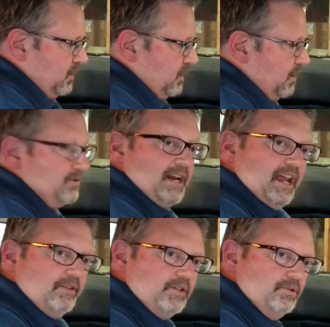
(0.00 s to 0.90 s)
I'm going to
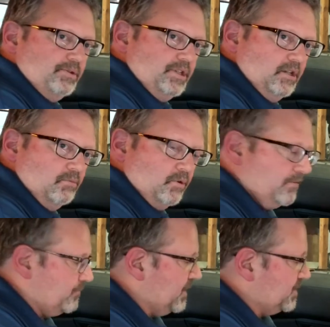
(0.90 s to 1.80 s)
have to use the
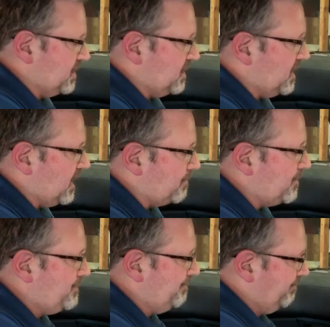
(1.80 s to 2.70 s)
inward-facing
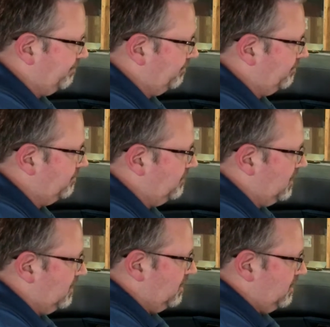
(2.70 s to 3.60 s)
camera,
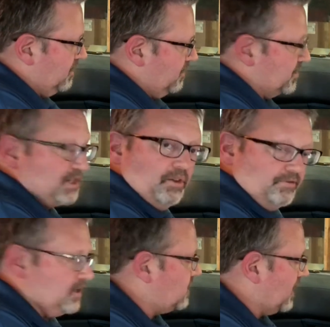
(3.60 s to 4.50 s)
the
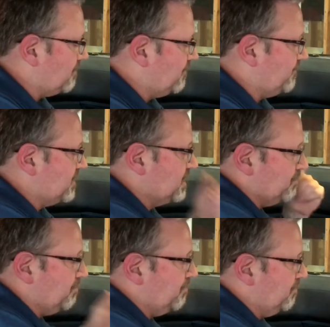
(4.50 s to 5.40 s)
selfie camera
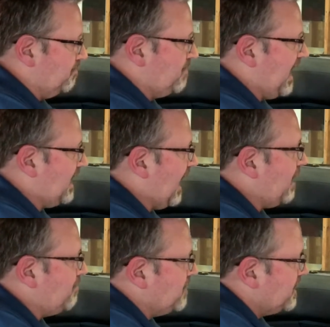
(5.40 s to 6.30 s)
facing back
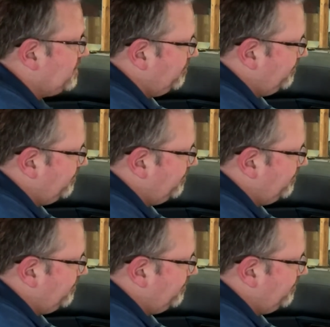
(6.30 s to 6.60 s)
at me.